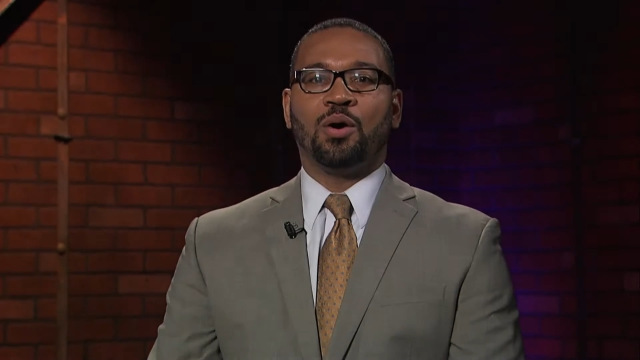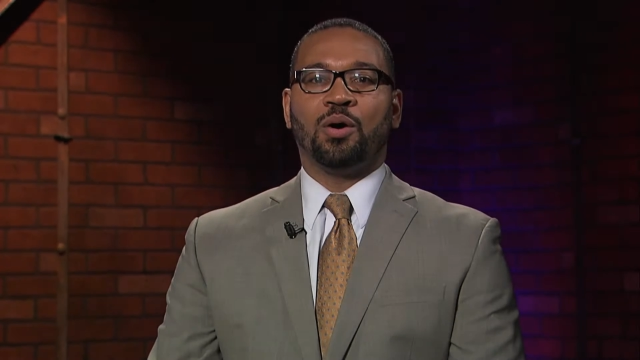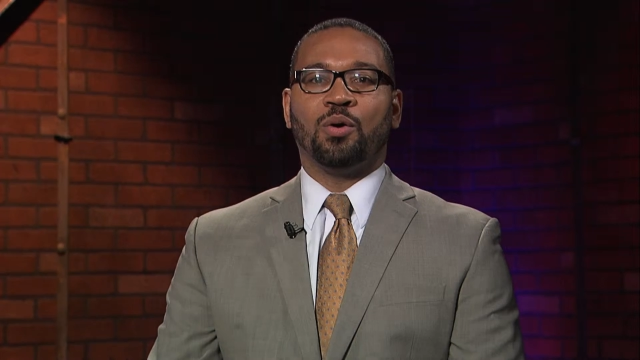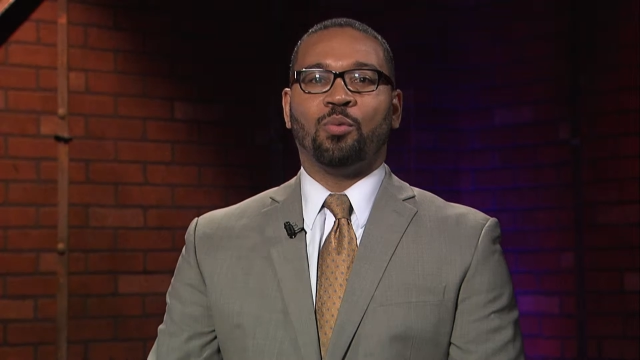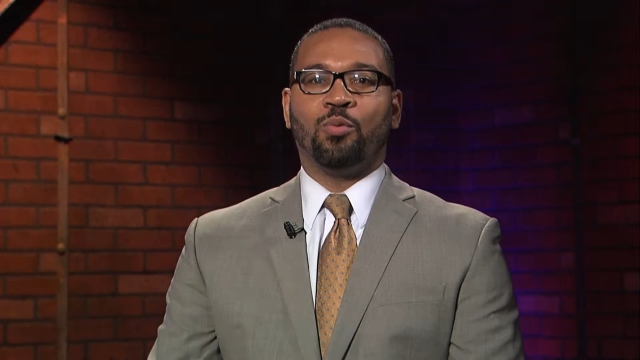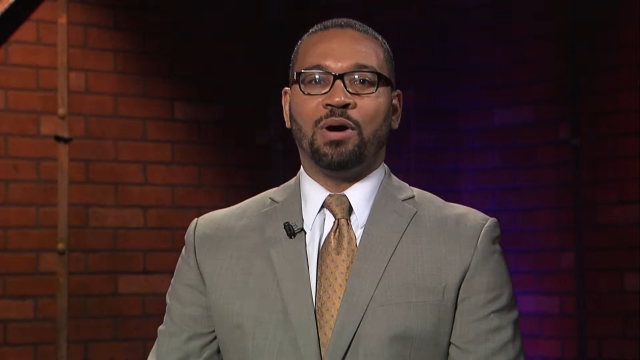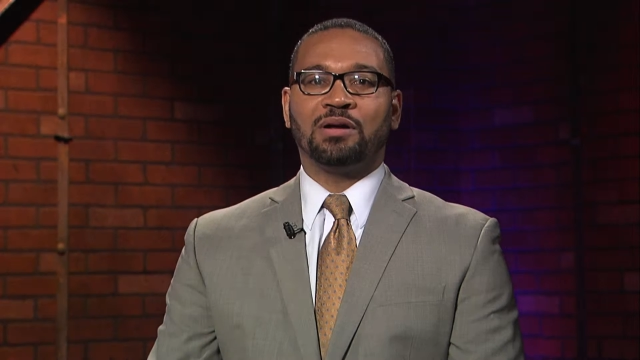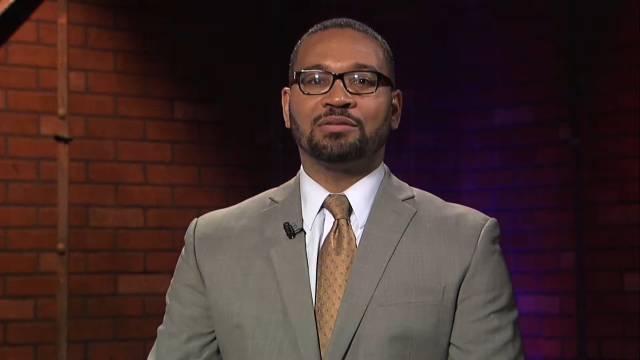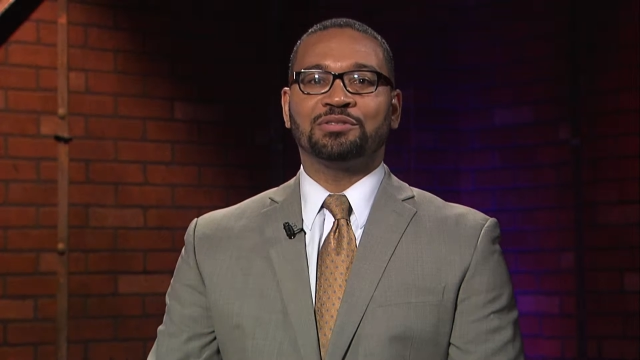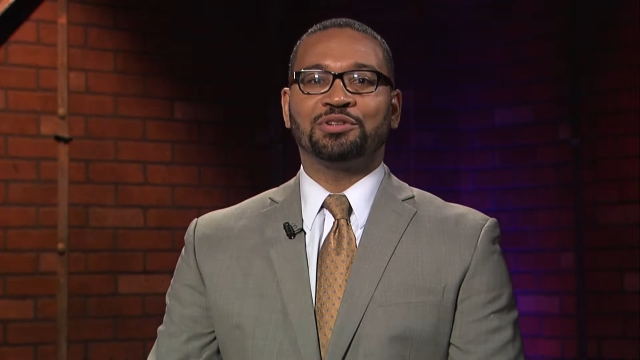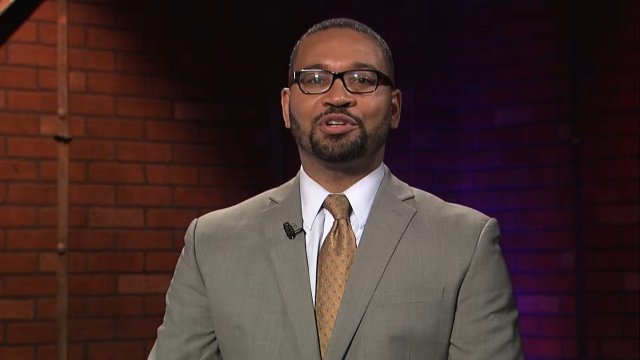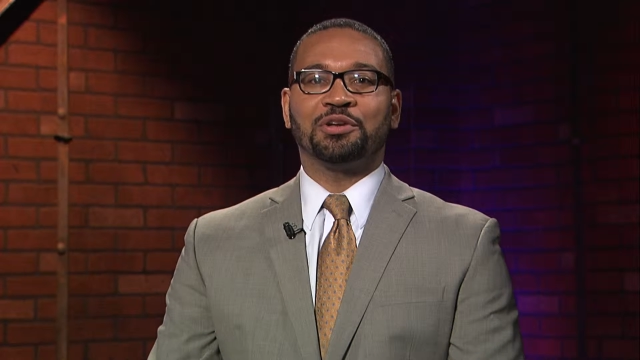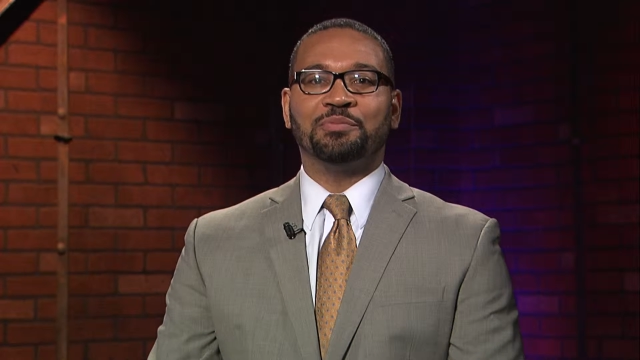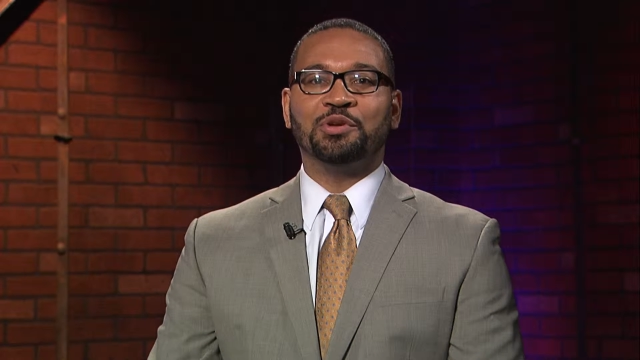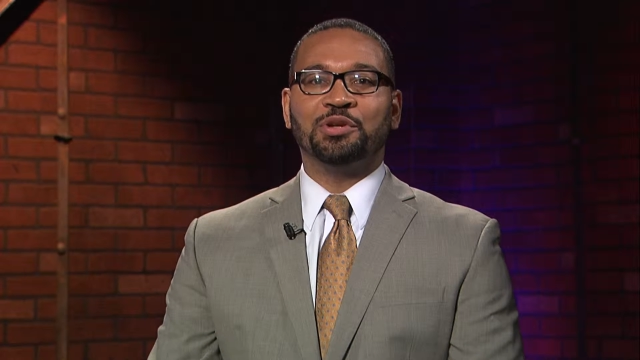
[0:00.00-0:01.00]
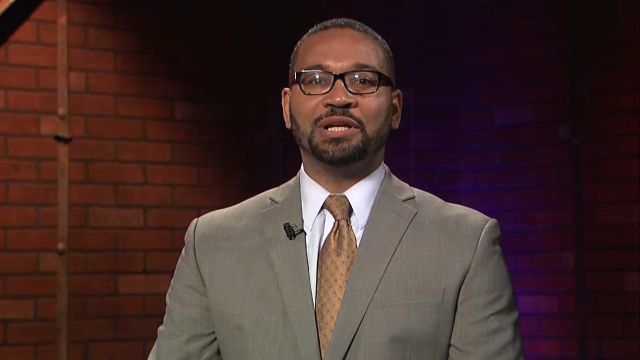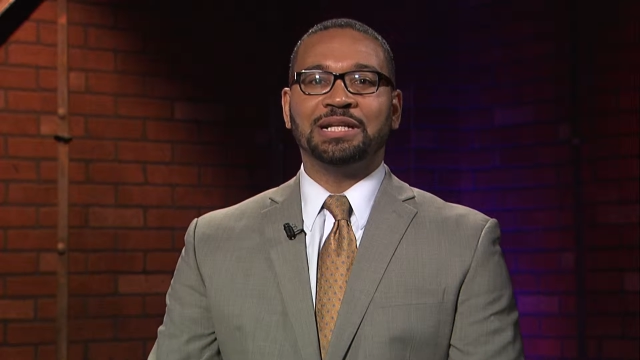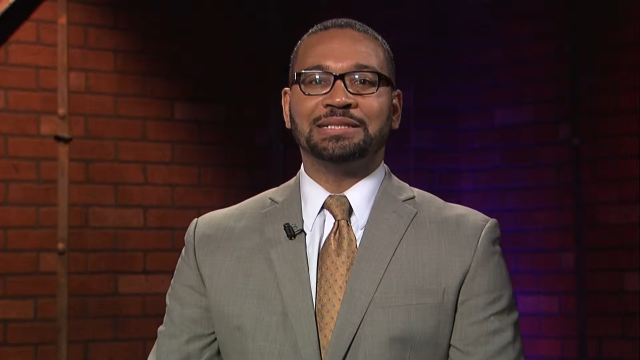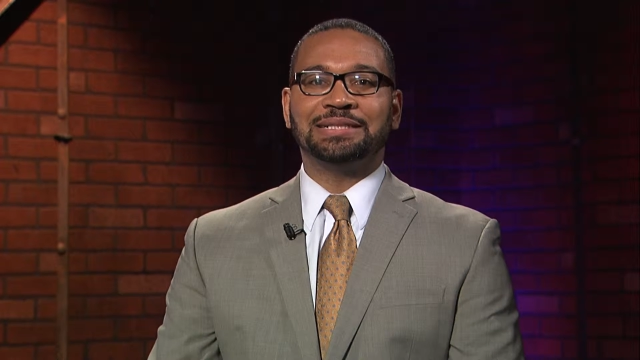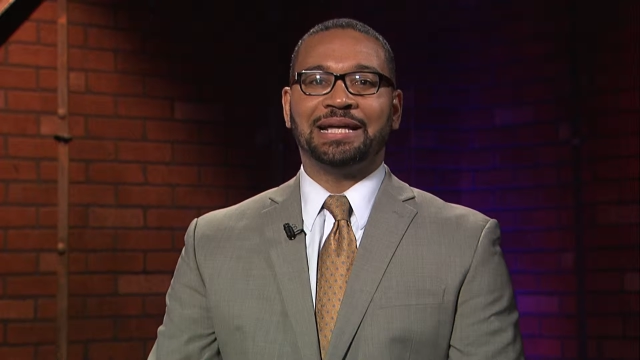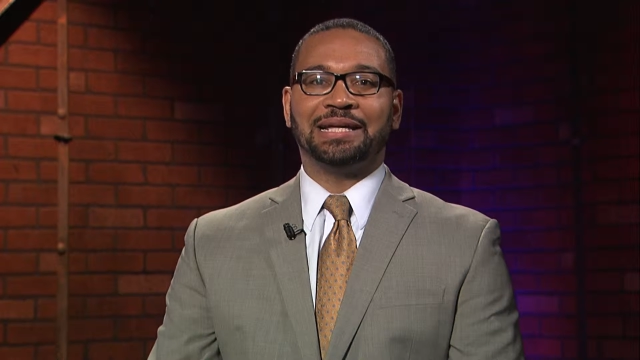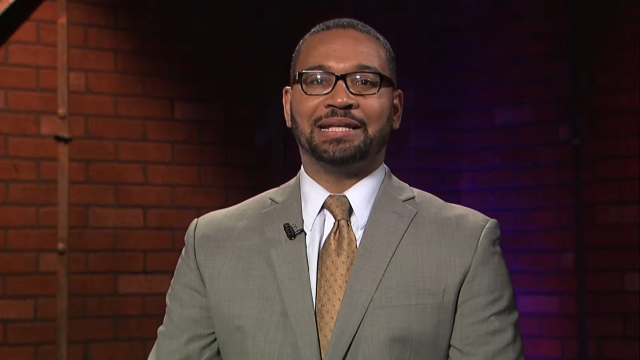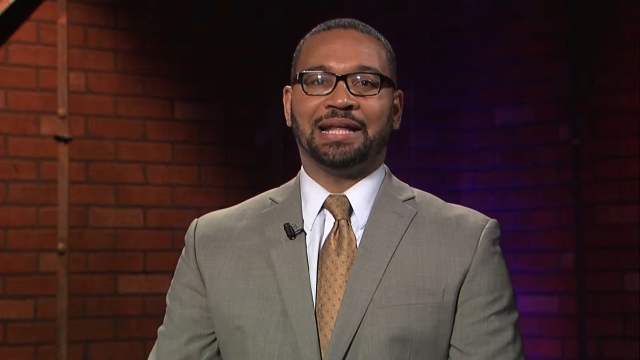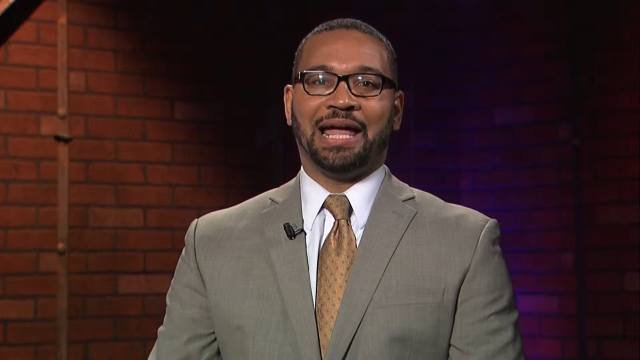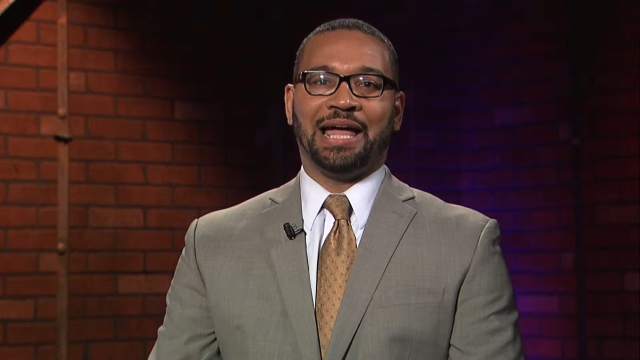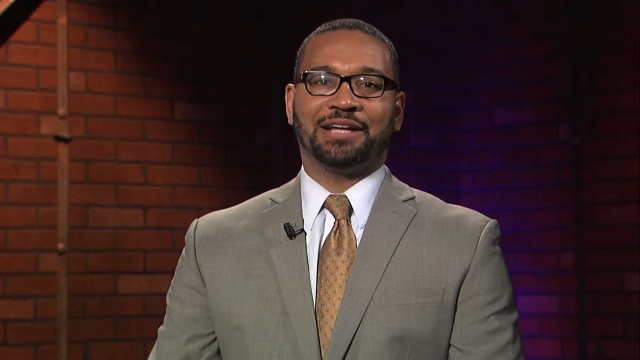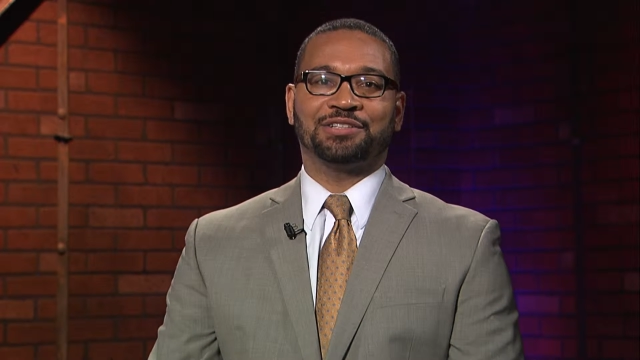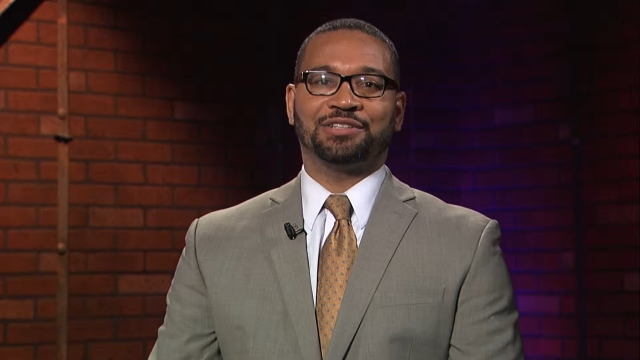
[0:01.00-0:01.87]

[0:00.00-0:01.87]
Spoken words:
Welcome to Community Taking Action,